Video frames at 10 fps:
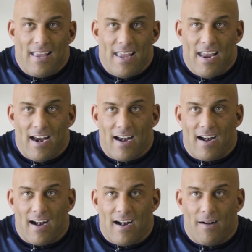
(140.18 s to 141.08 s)

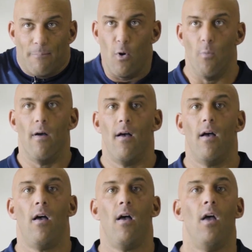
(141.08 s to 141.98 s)
Here. Boom.
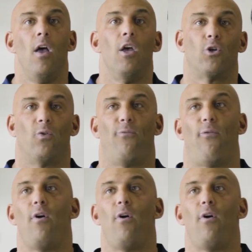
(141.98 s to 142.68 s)
So